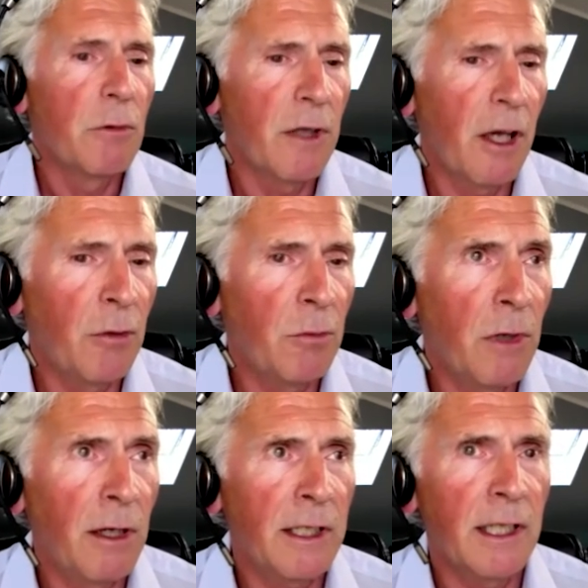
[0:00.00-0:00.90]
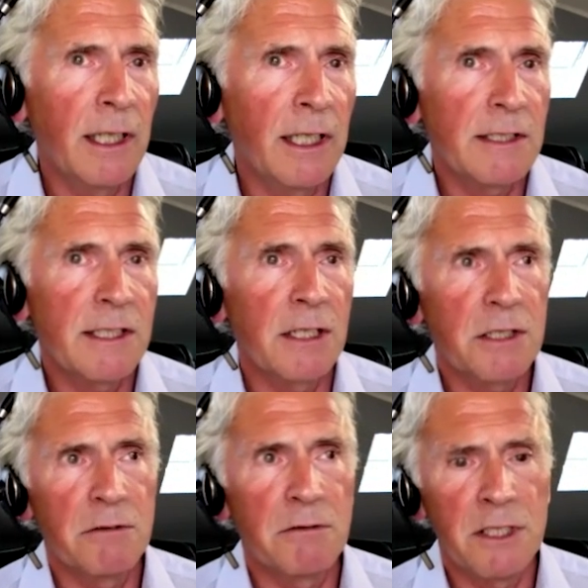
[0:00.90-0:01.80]
with home working,
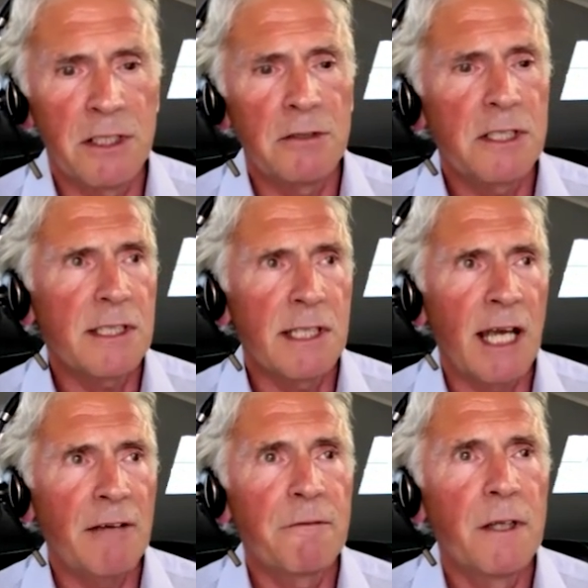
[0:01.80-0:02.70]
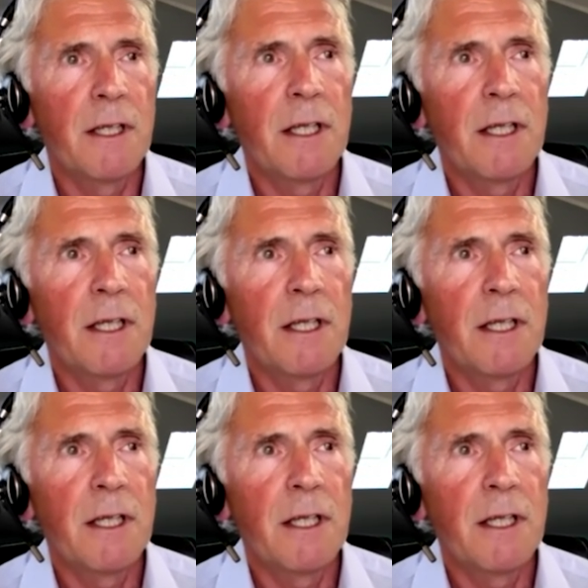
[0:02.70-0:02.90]
etc., reduced staff,